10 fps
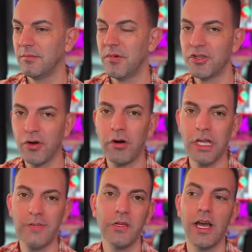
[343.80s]

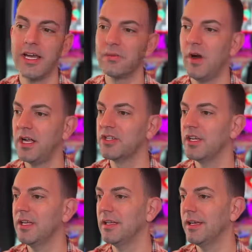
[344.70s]
Majority of you guys
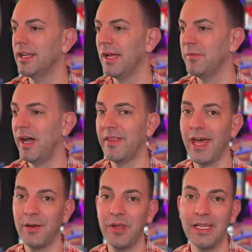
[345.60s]
watching, and I, by
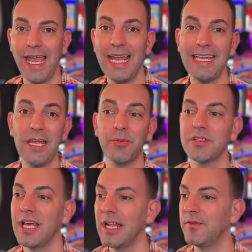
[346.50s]
that I mean
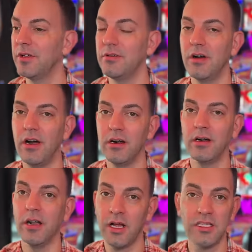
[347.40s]
88% of you are
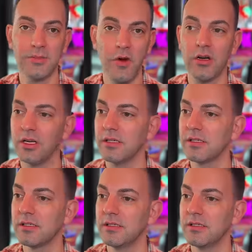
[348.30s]
non-smokers.